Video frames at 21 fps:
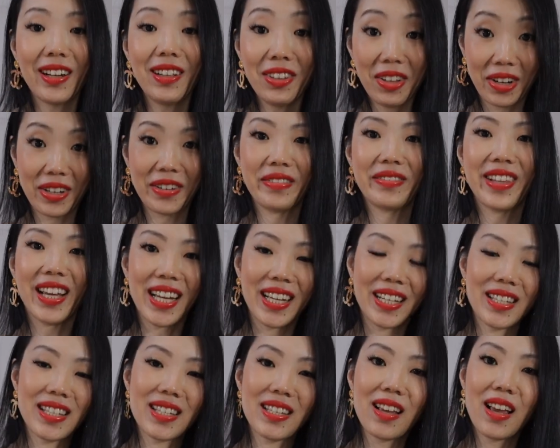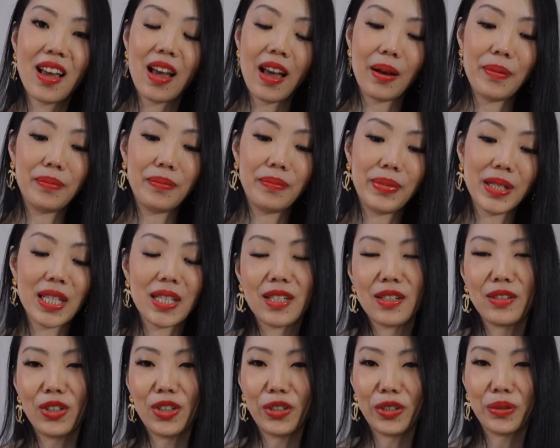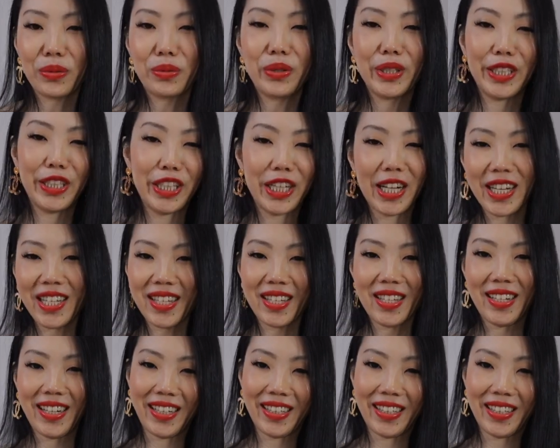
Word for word: a lot of things, but still look really nice in